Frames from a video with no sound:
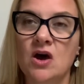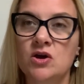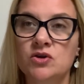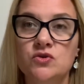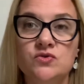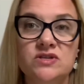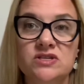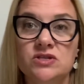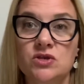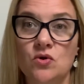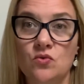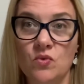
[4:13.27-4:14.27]
uses
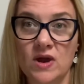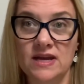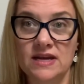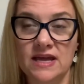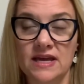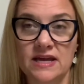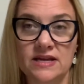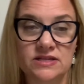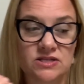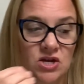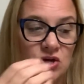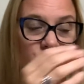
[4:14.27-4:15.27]
their right hand
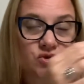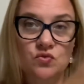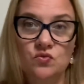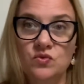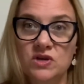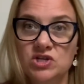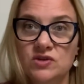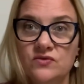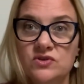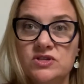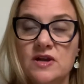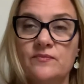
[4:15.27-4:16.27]
to reach for
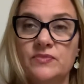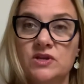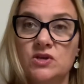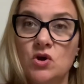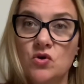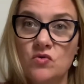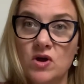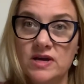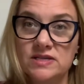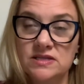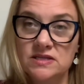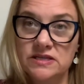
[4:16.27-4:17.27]
something across
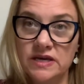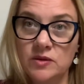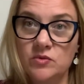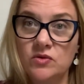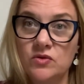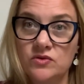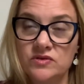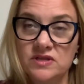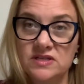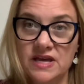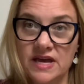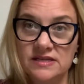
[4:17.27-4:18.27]
the table or the
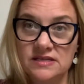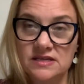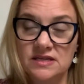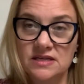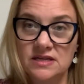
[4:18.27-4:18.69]
desk